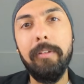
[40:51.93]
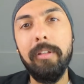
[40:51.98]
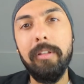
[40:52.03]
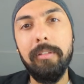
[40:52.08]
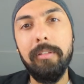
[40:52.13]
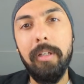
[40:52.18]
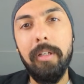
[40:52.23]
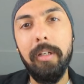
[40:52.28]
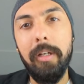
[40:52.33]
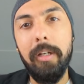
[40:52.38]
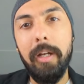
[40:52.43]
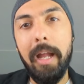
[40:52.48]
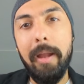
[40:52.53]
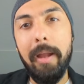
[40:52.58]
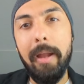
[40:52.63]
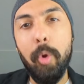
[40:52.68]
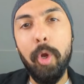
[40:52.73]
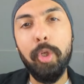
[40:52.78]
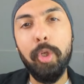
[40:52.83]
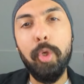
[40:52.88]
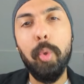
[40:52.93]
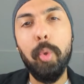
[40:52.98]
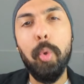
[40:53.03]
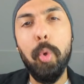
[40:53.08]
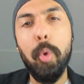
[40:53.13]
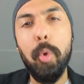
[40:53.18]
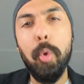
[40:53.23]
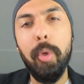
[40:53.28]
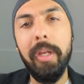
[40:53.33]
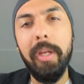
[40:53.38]
I want to
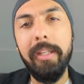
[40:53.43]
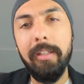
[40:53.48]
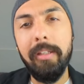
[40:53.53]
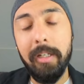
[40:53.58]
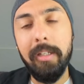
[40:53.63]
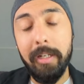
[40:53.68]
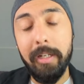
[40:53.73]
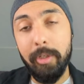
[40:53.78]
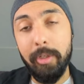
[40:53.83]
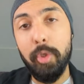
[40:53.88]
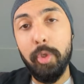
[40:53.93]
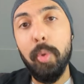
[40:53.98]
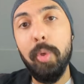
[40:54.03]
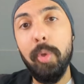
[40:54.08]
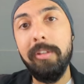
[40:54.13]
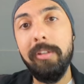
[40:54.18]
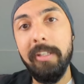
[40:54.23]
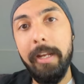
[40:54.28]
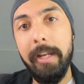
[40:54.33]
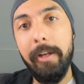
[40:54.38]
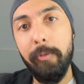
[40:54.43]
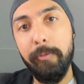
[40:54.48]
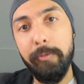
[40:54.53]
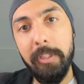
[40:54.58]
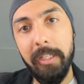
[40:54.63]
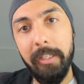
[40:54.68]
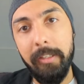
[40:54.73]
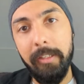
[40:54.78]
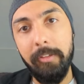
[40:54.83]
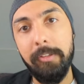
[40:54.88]
go in the control side of
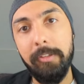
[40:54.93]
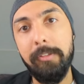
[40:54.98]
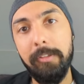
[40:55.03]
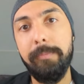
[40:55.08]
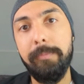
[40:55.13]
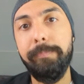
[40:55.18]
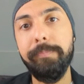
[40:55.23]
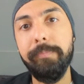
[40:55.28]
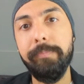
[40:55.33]
things.